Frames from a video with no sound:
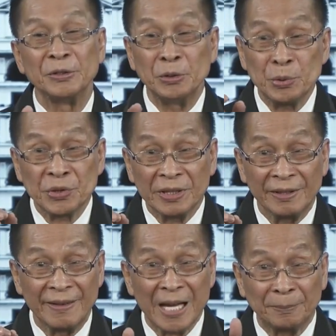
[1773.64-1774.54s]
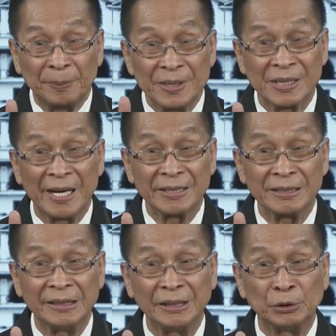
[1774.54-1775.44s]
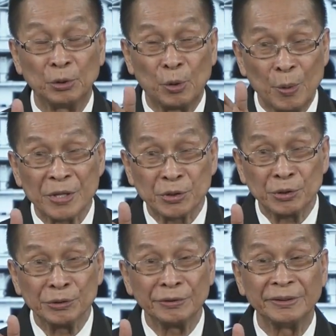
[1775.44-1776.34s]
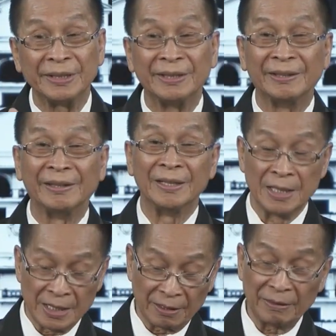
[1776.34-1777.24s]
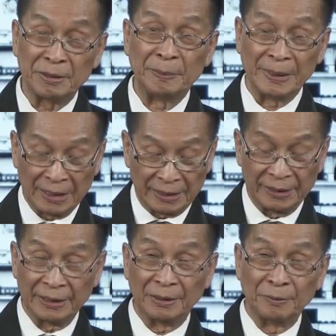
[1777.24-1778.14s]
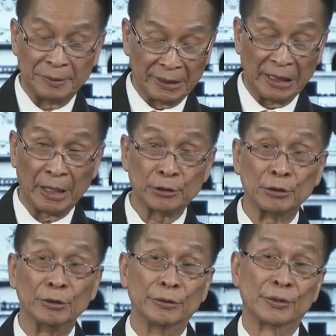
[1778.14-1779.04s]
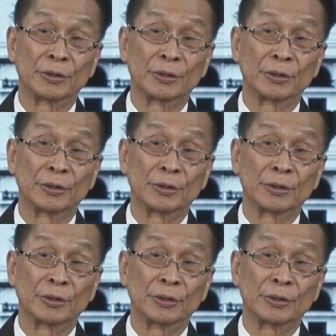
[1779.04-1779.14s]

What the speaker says: using that precisely to question the credibility of the elections.